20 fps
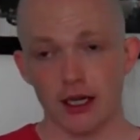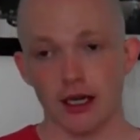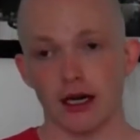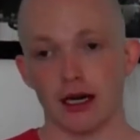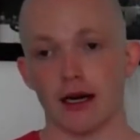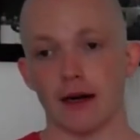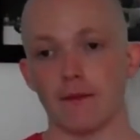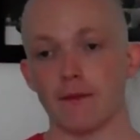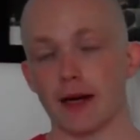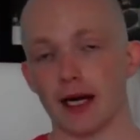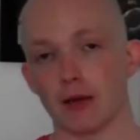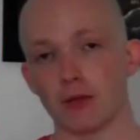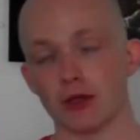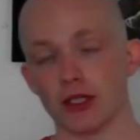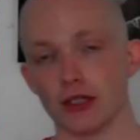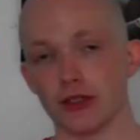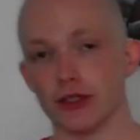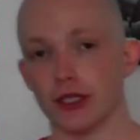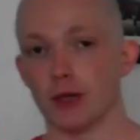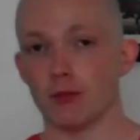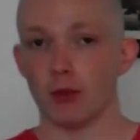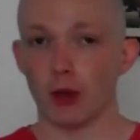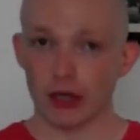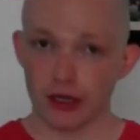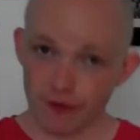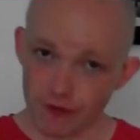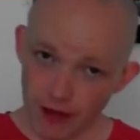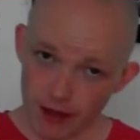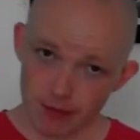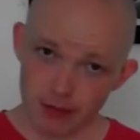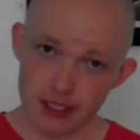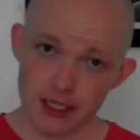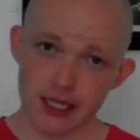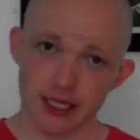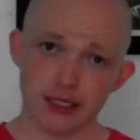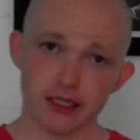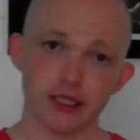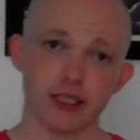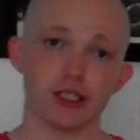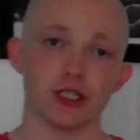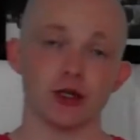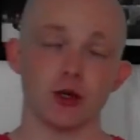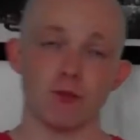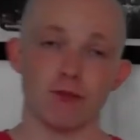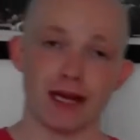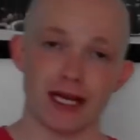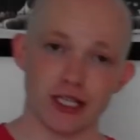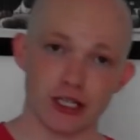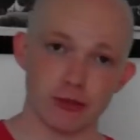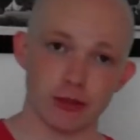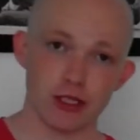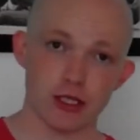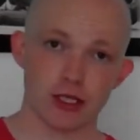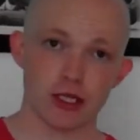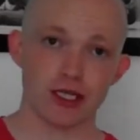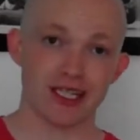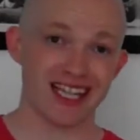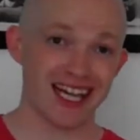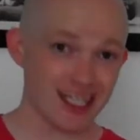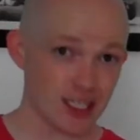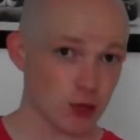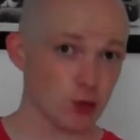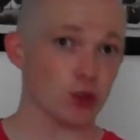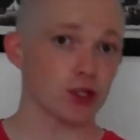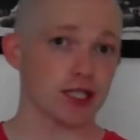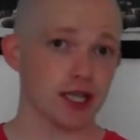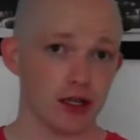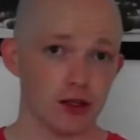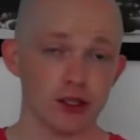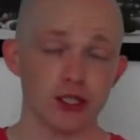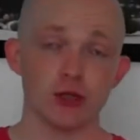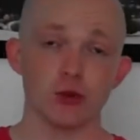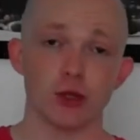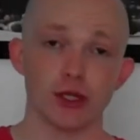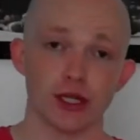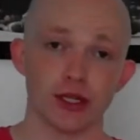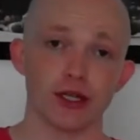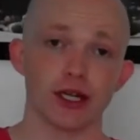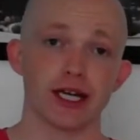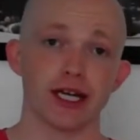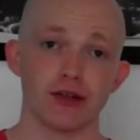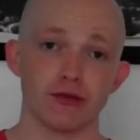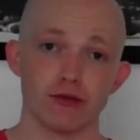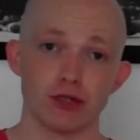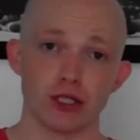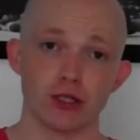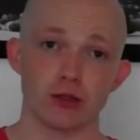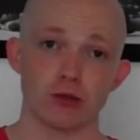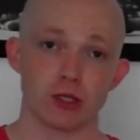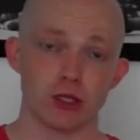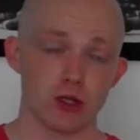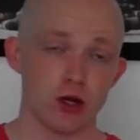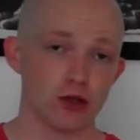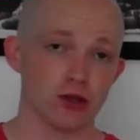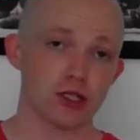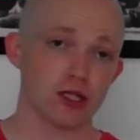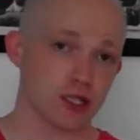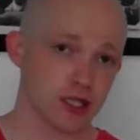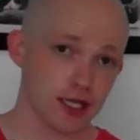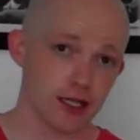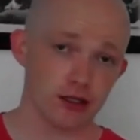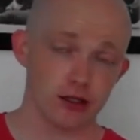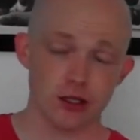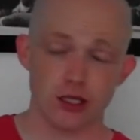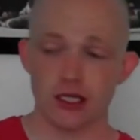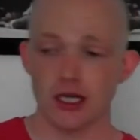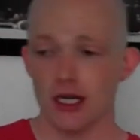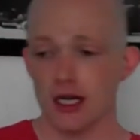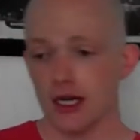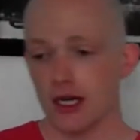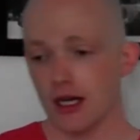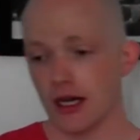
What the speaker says: And I'm going to do your body fat percentage, your measurements, because that's what tell you whether you're getting results, not the scales."